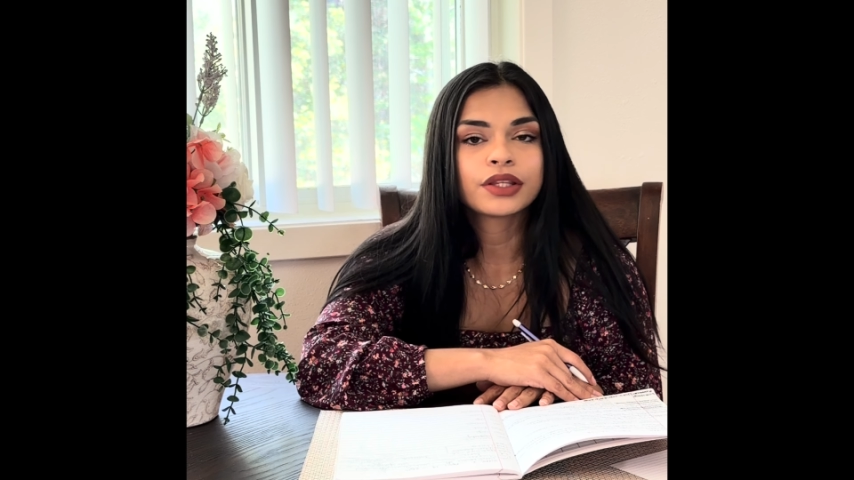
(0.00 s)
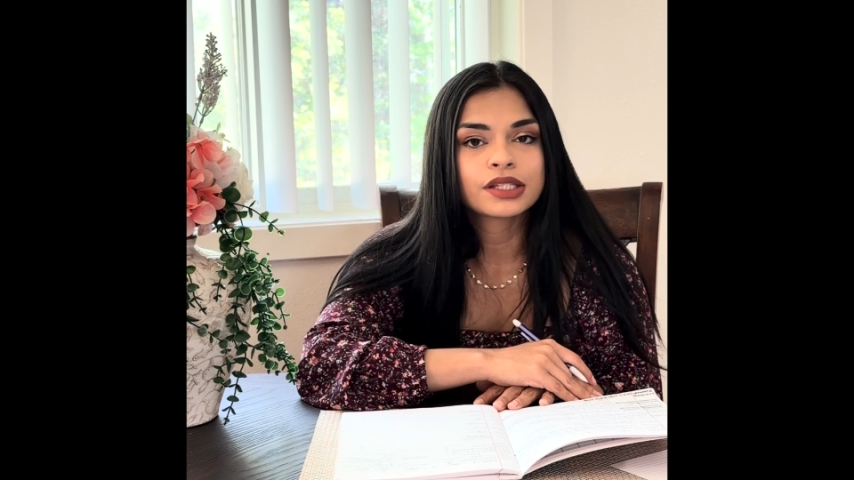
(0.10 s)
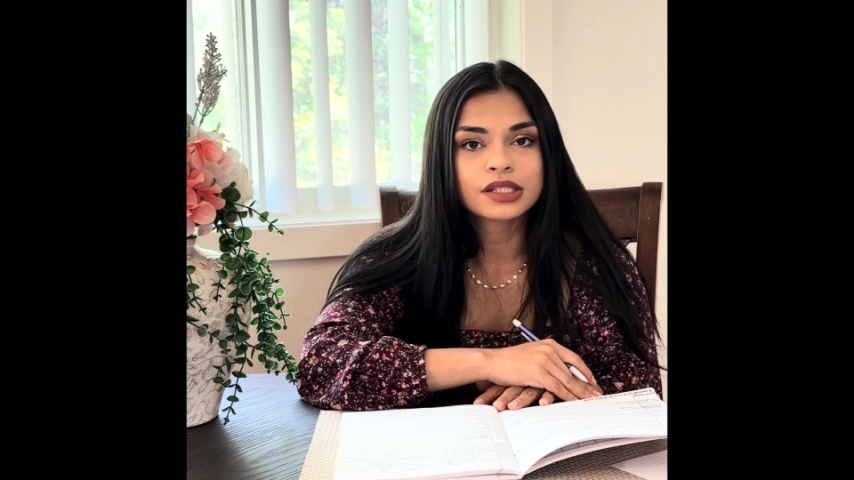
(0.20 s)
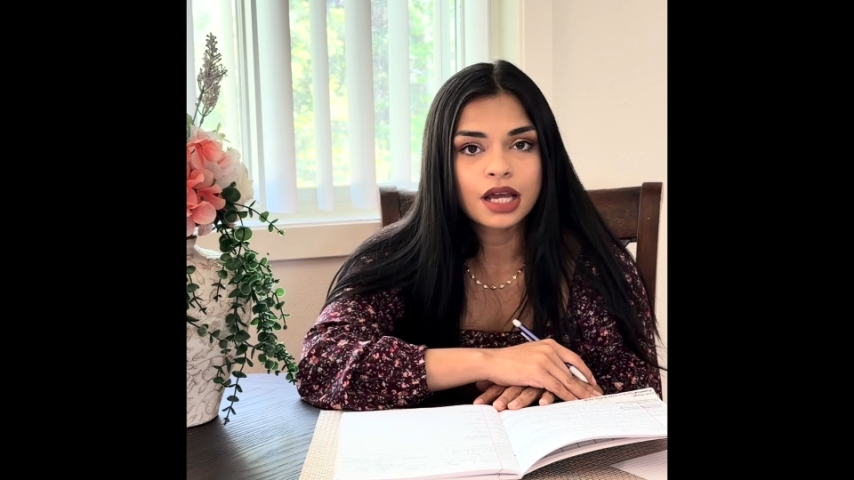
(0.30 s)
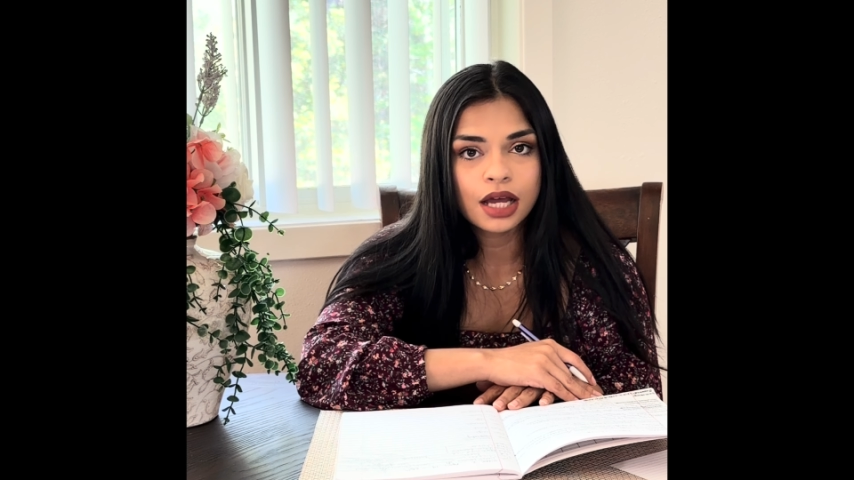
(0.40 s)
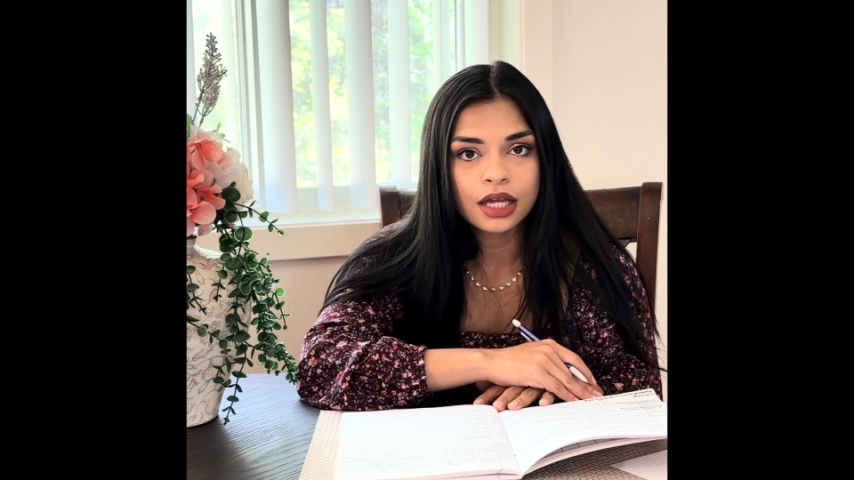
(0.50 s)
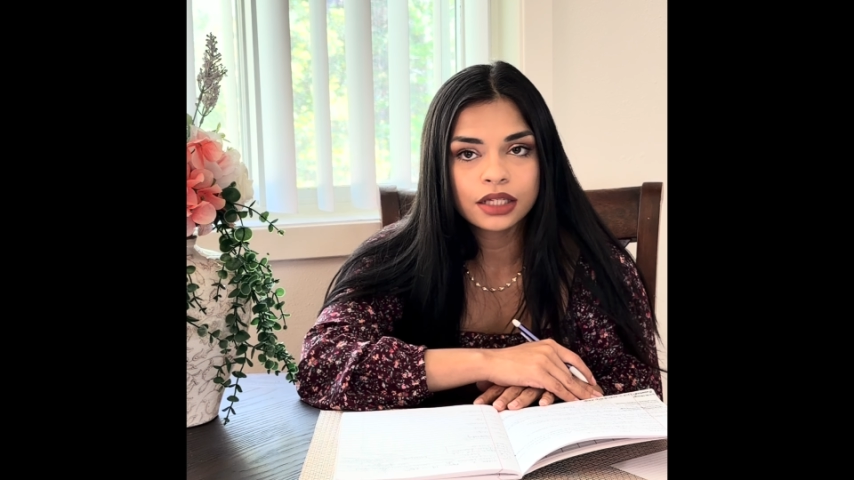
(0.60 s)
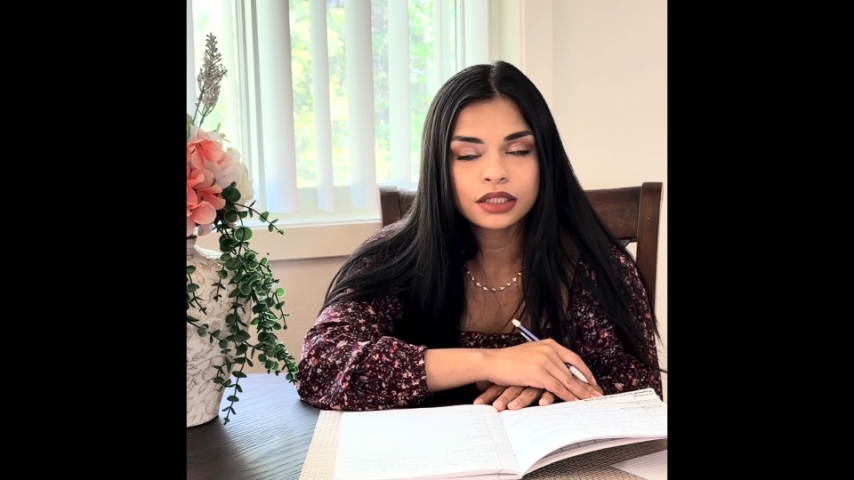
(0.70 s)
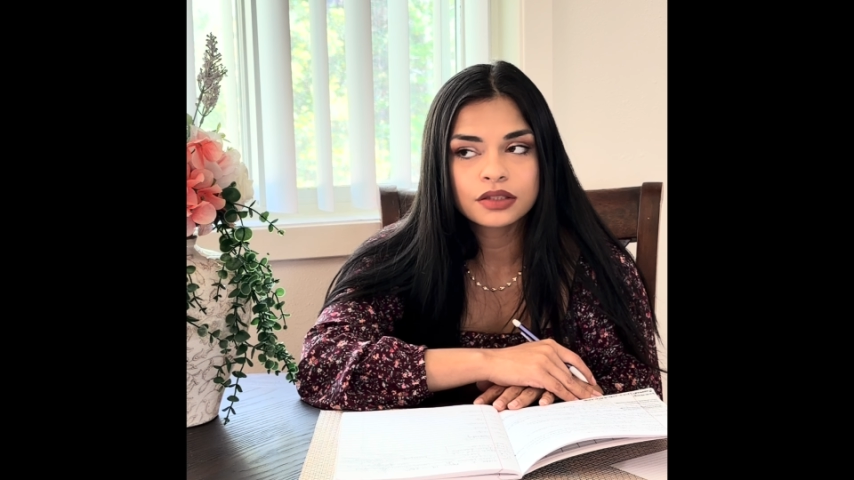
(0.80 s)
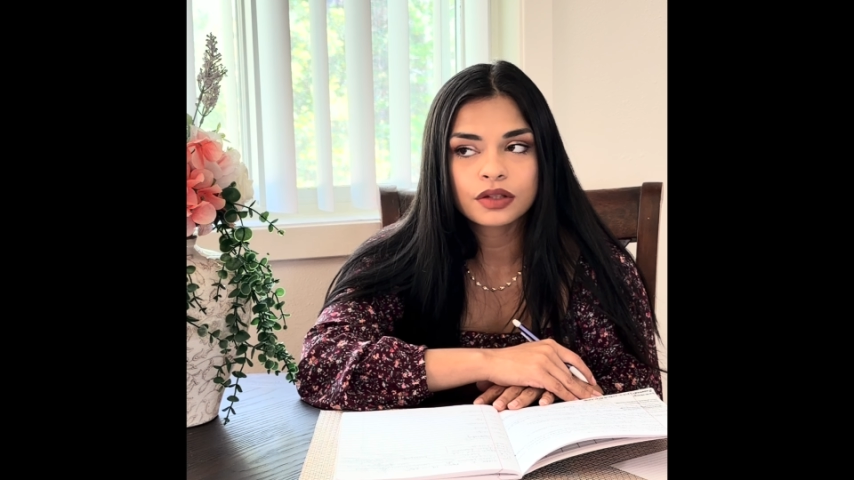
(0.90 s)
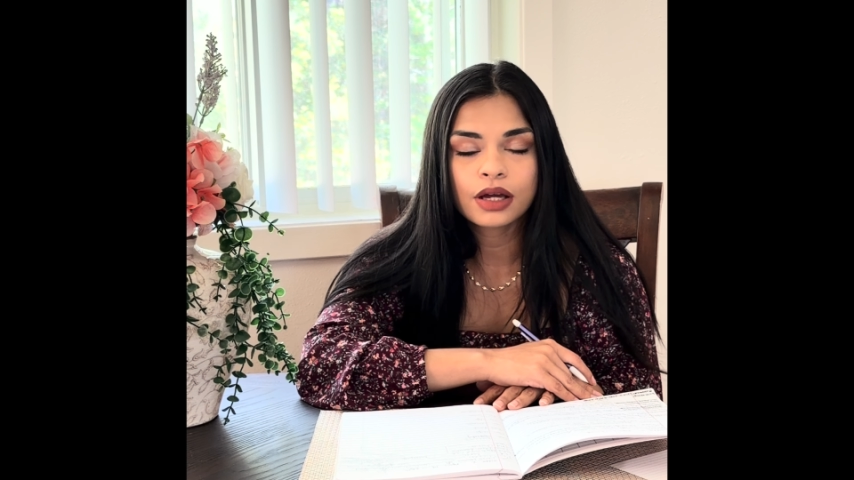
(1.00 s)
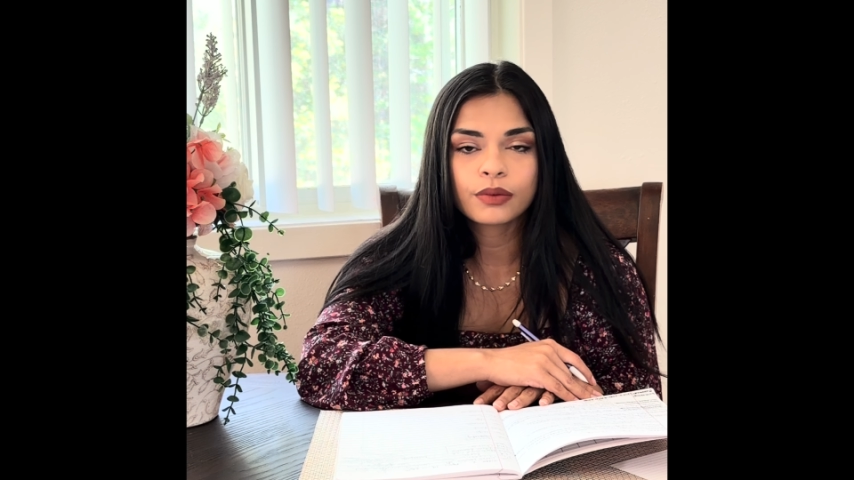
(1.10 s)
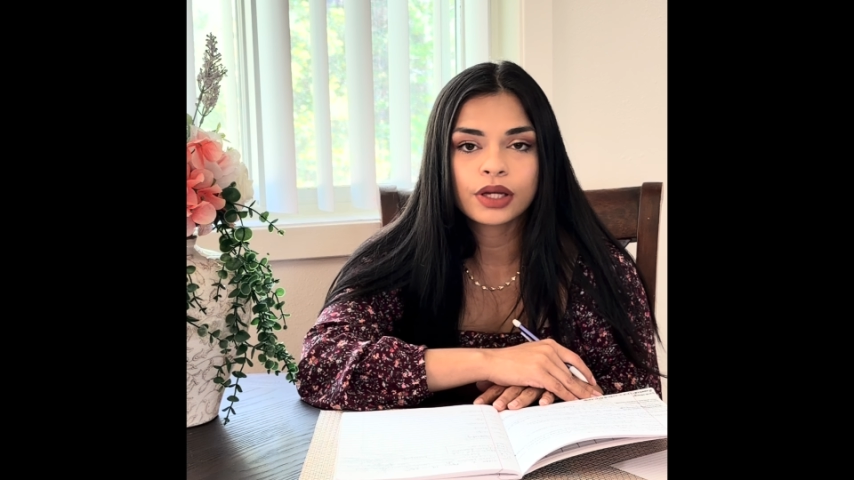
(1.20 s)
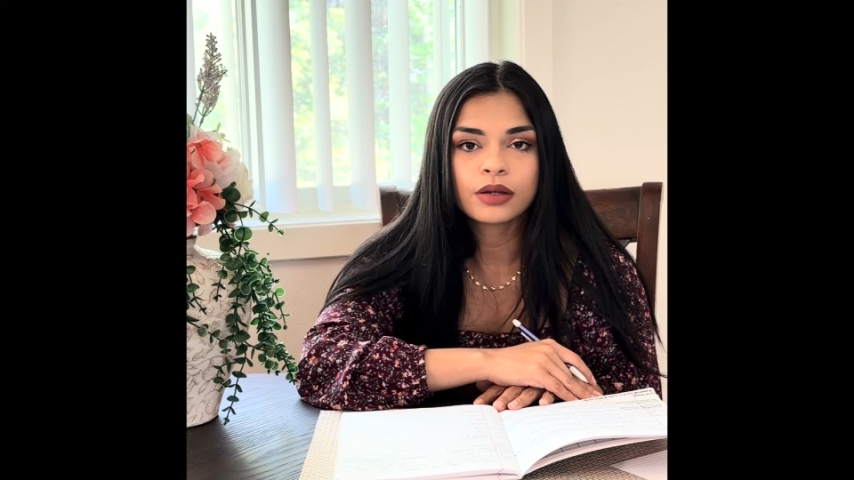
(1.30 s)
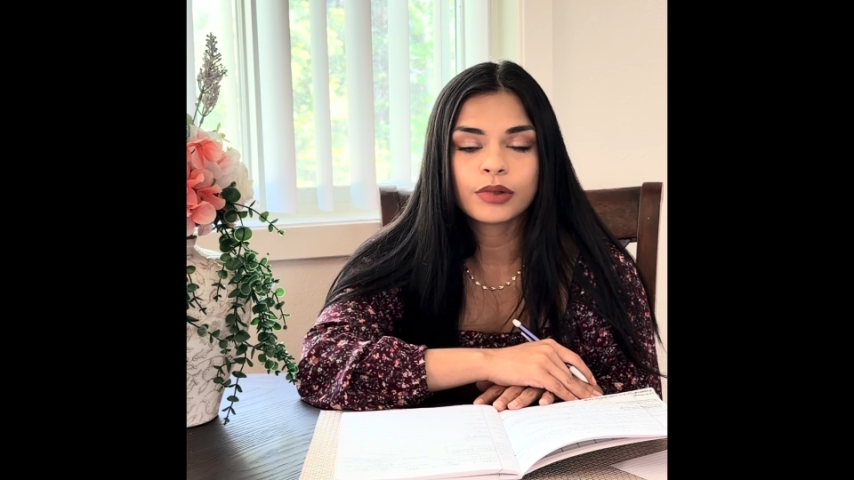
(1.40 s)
on the side so that way I